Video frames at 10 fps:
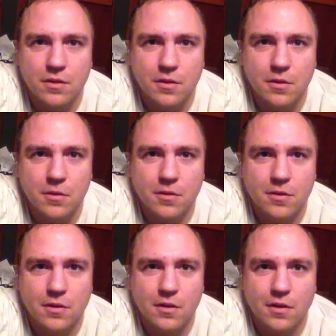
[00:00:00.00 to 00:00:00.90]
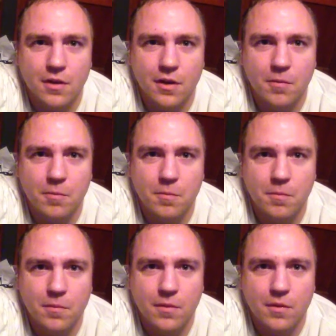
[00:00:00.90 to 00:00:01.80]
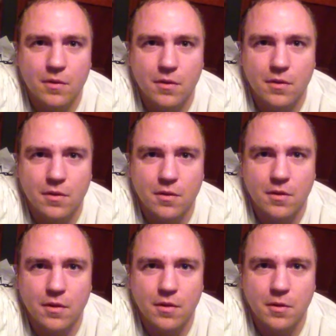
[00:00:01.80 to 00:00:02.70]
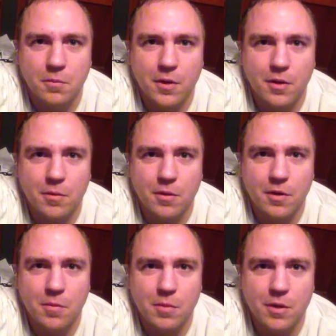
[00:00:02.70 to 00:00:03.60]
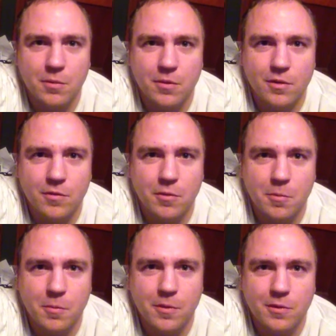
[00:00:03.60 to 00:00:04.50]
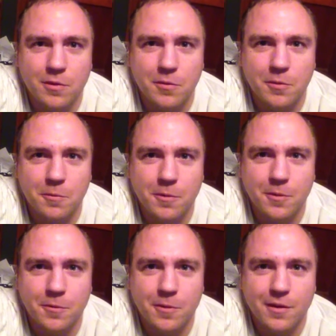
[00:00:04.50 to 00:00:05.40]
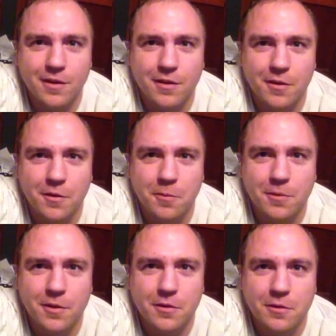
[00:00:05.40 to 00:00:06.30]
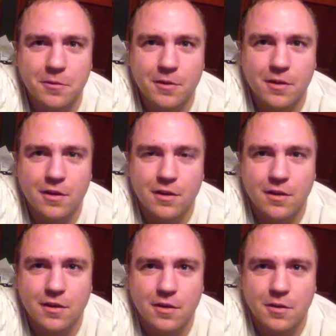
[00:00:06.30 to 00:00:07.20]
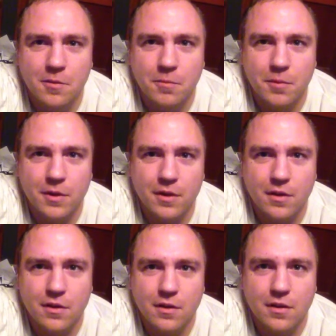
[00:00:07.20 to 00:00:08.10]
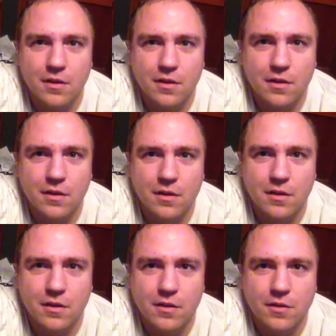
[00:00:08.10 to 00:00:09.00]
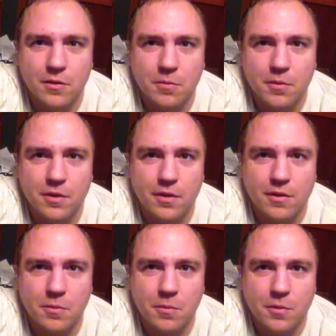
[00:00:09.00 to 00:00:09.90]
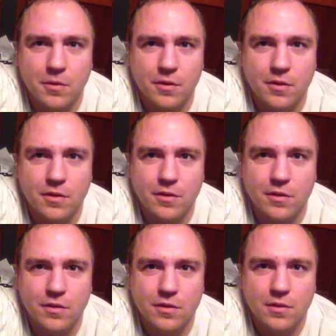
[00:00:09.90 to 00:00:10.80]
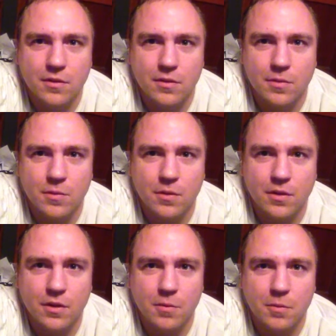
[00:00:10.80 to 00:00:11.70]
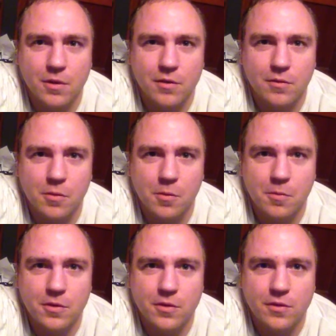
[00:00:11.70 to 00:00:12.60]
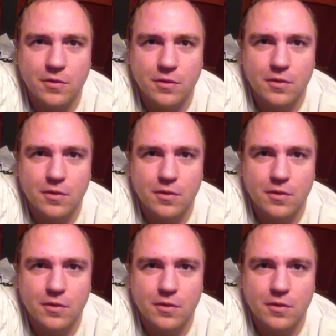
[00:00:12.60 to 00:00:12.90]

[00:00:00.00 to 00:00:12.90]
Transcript: You know, and I think better about not beating myself up about stuff so much when I get all obsessive. But something as I'm older that's really coming into form is just